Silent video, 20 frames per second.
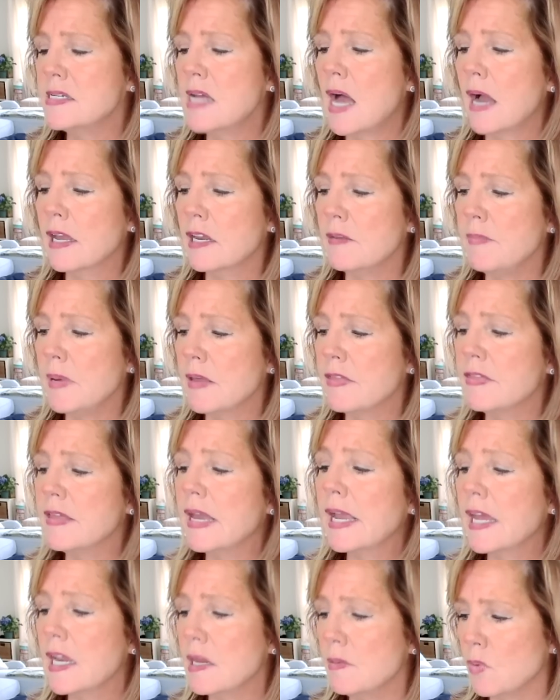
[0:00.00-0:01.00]
not going to be a
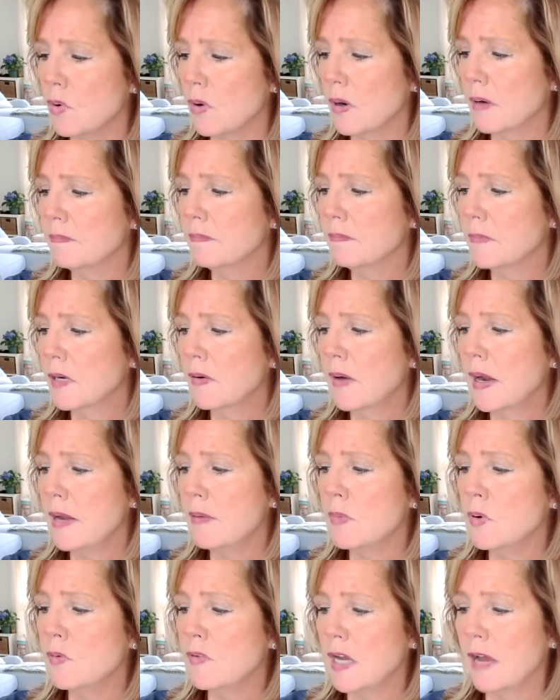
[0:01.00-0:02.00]
thing anymore. All right, you're
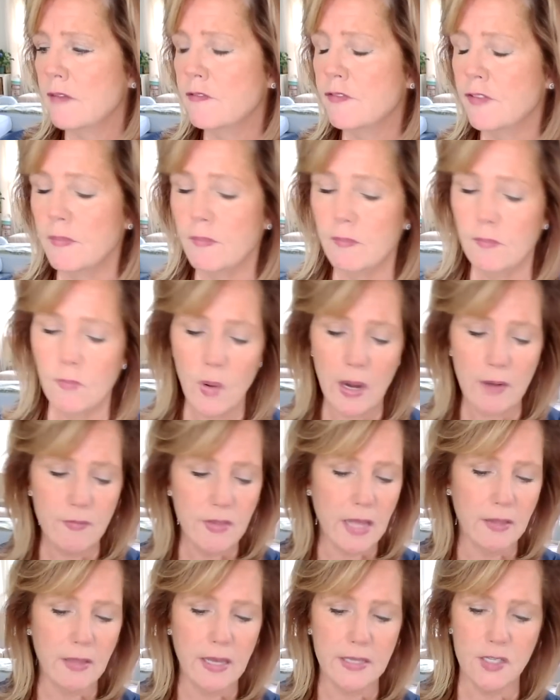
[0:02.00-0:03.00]
moving on from whatever
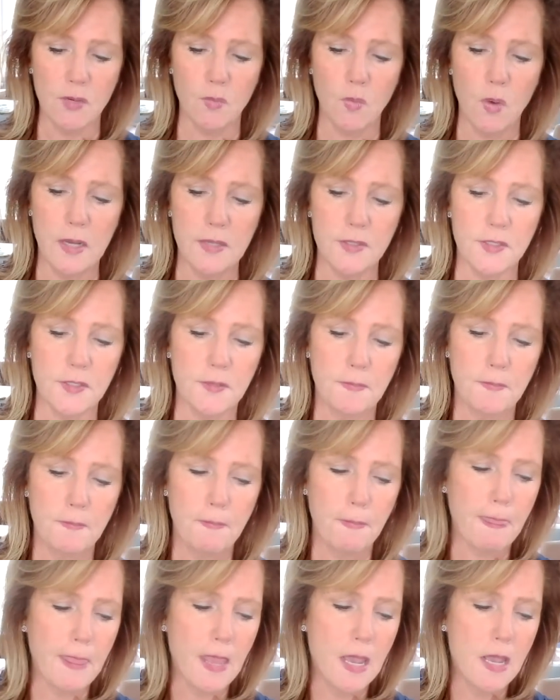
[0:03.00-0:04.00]
that lesson was.
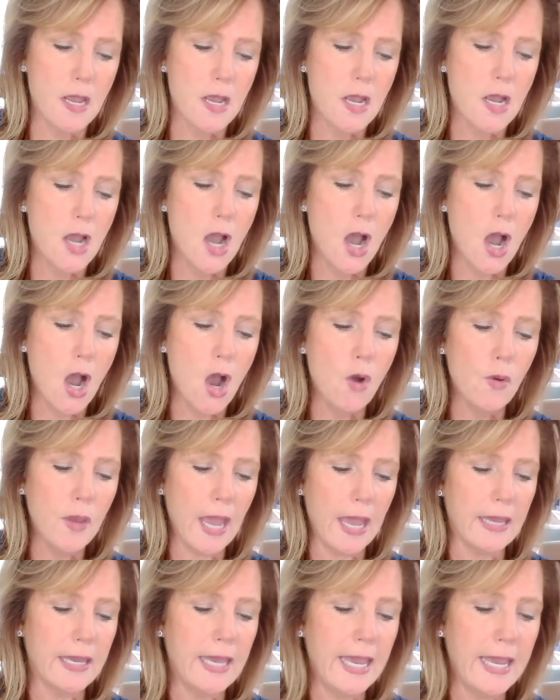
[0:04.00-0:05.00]

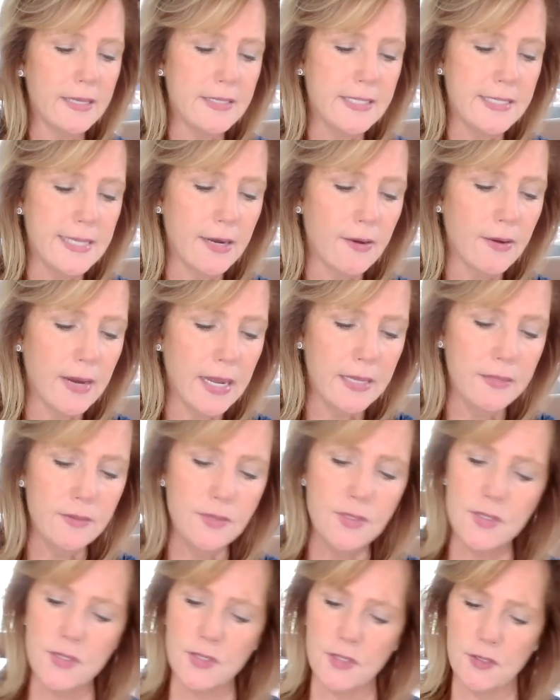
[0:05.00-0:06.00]
Okay,
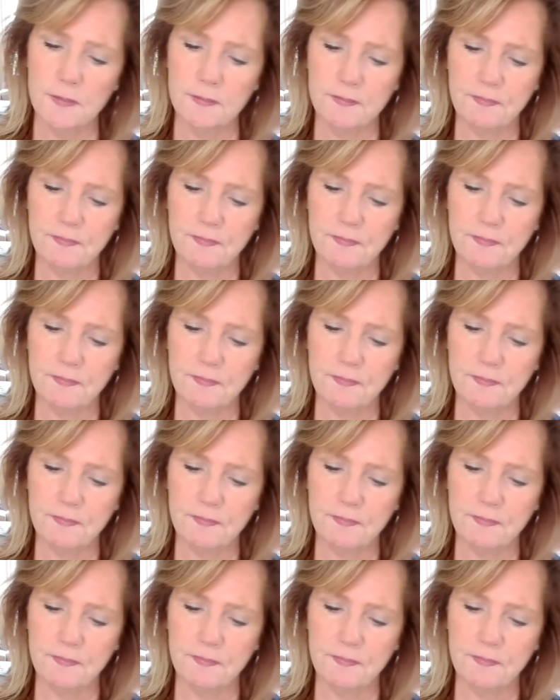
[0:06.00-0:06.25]
Cancerians,